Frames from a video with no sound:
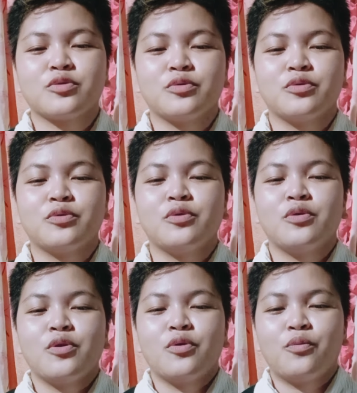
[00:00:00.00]
to
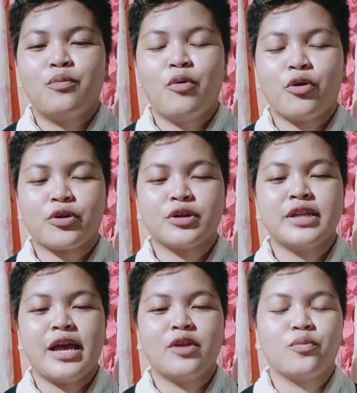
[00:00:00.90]
more
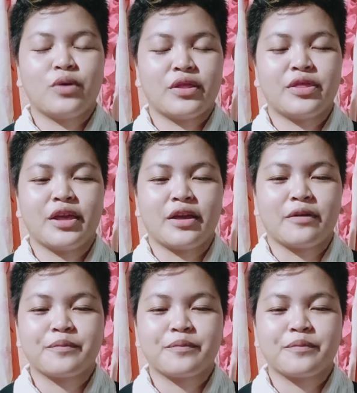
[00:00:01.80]
than one thing.